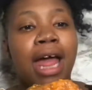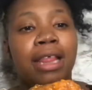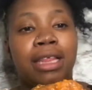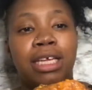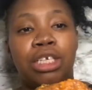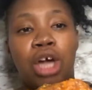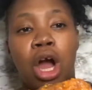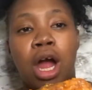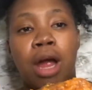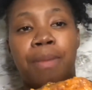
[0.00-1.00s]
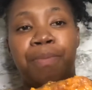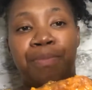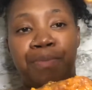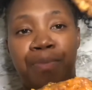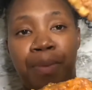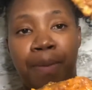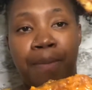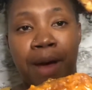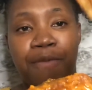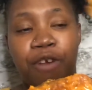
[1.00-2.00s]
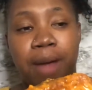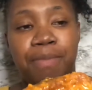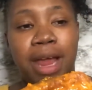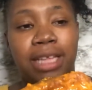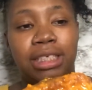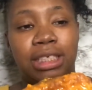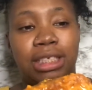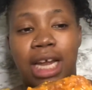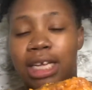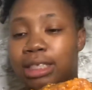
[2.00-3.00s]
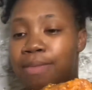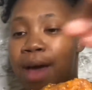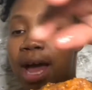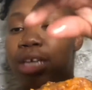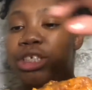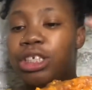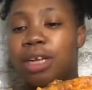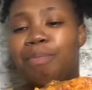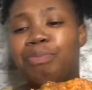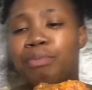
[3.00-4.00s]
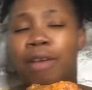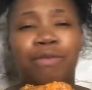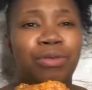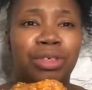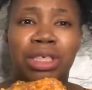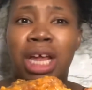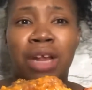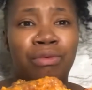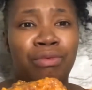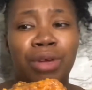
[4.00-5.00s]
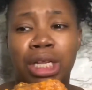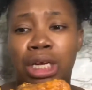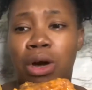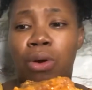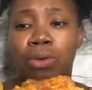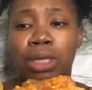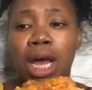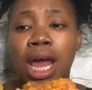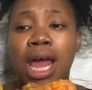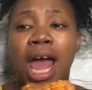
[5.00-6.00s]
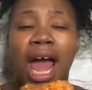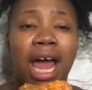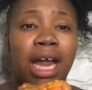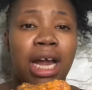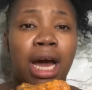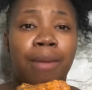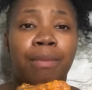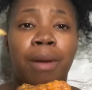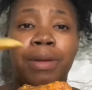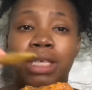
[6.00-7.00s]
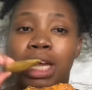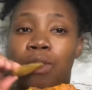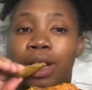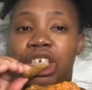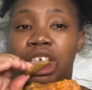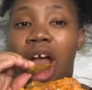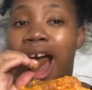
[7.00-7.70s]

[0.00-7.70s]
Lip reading: These are my fried plantains that I smashed. My food is getting really cold. And potato wedges.